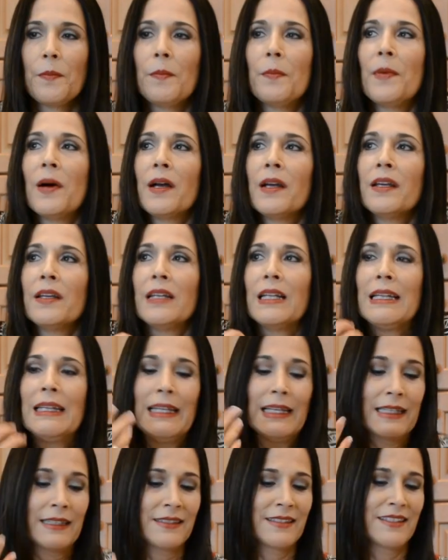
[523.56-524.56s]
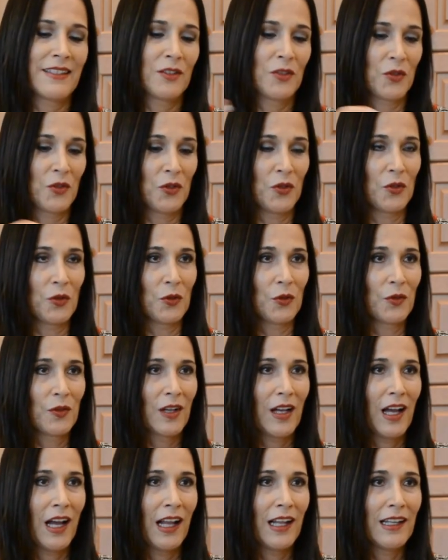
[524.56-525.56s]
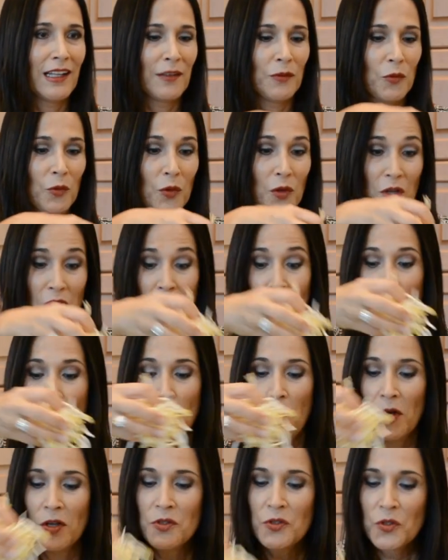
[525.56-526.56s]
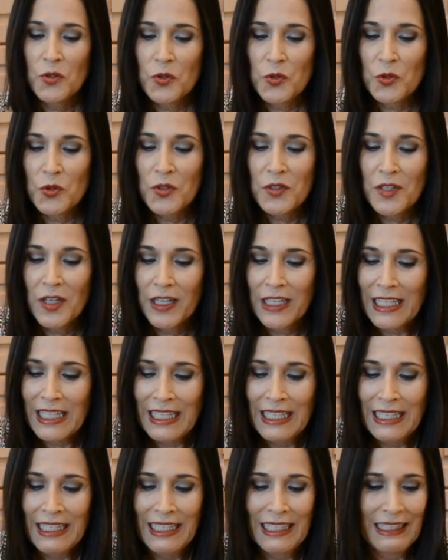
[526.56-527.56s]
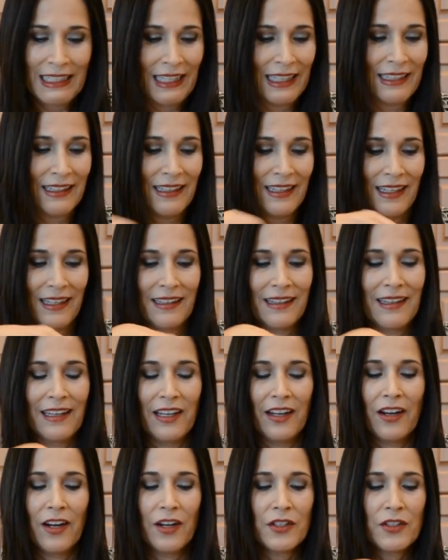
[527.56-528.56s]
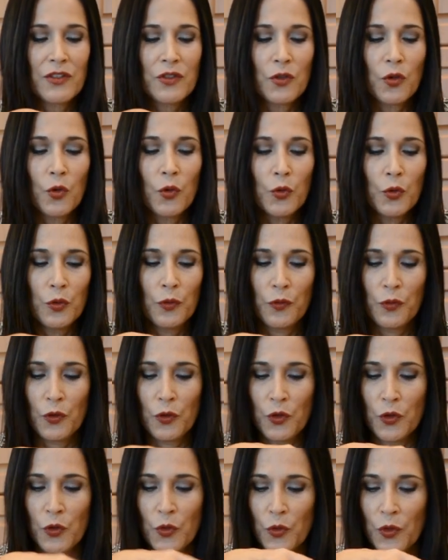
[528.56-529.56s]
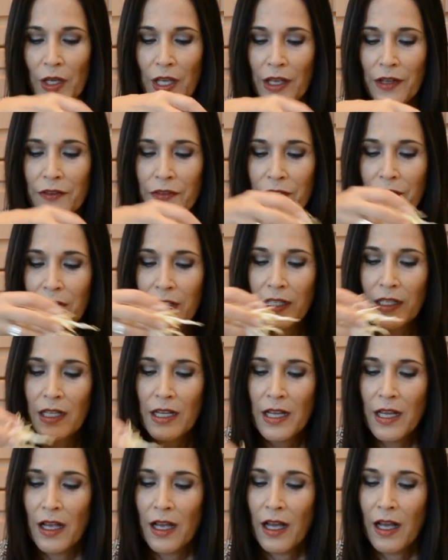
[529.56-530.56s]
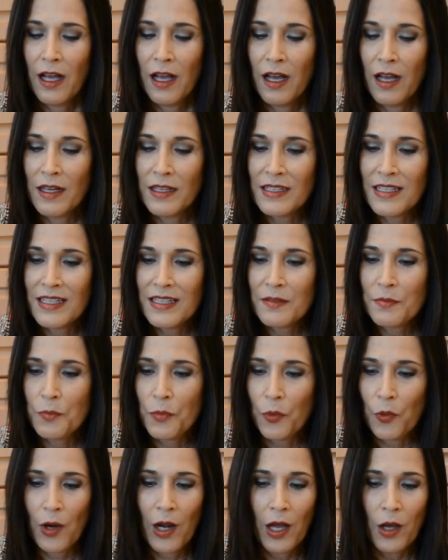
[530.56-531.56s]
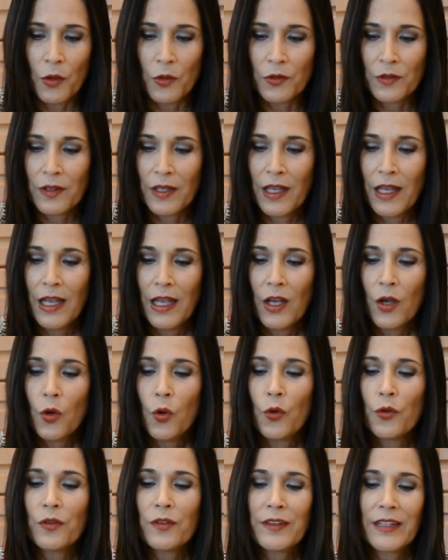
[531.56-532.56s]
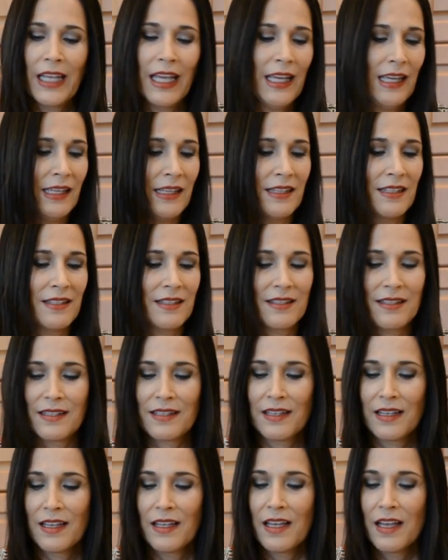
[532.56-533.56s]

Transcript: my legacy to you. I want you to start eating like that. They are so good for you. Every sprout contains